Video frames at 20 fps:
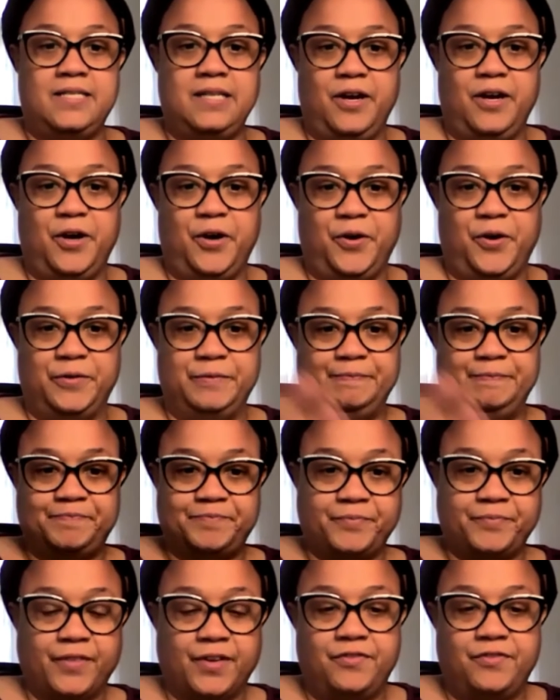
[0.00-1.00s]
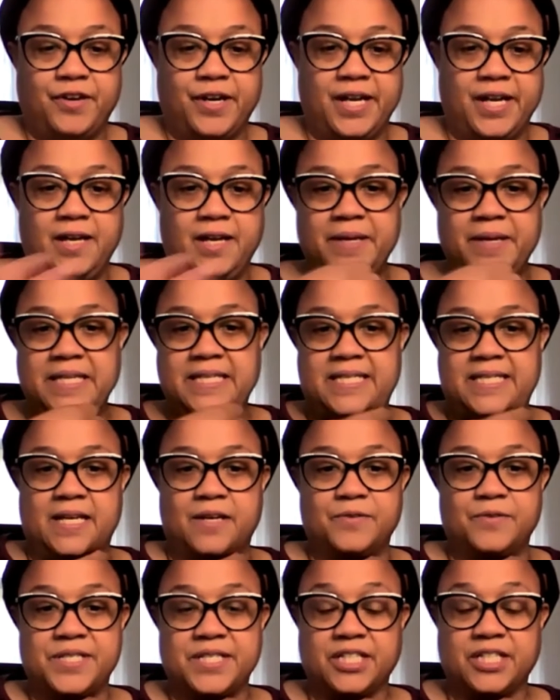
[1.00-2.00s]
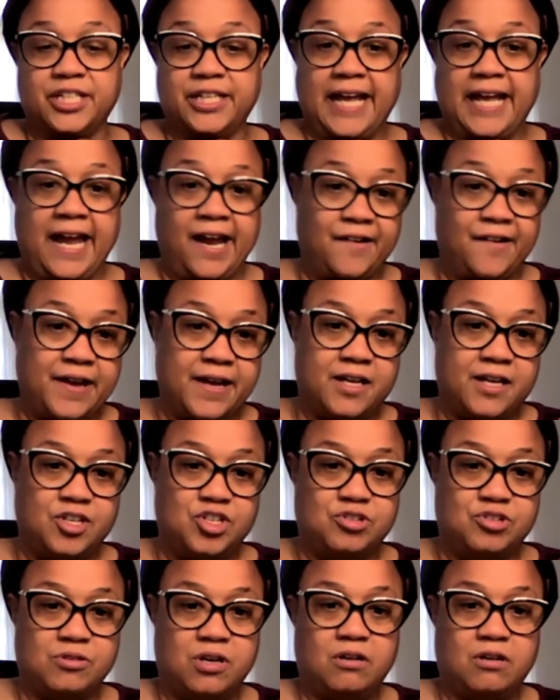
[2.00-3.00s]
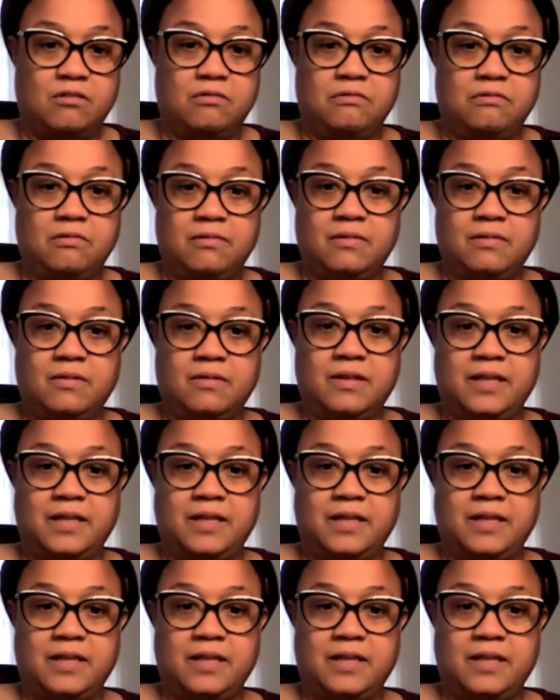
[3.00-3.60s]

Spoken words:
So for him, he said it was a good area control,